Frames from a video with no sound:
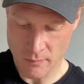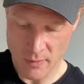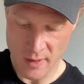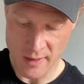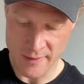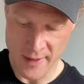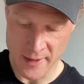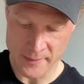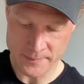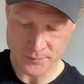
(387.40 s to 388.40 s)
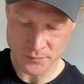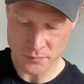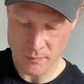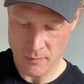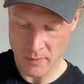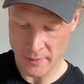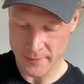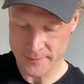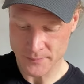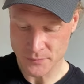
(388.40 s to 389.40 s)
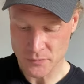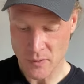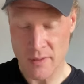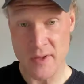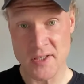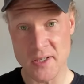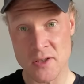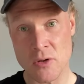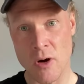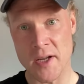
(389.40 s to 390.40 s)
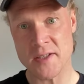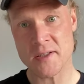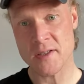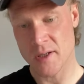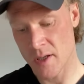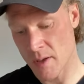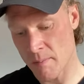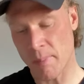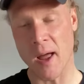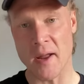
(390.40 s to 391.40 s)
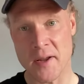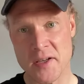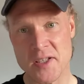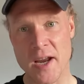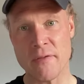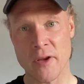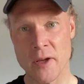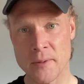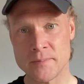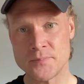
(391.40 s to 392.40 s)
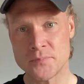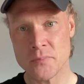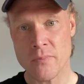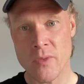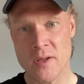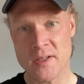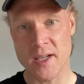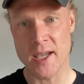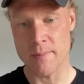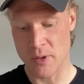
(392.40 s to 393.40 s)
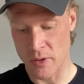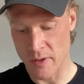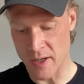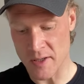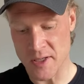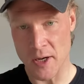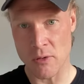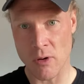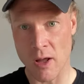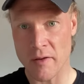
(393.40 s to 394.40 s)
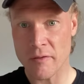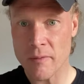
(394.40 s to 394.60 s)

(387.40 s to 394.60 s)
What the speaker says: And then this is Christ's blood shed for you to keep you in eternal life.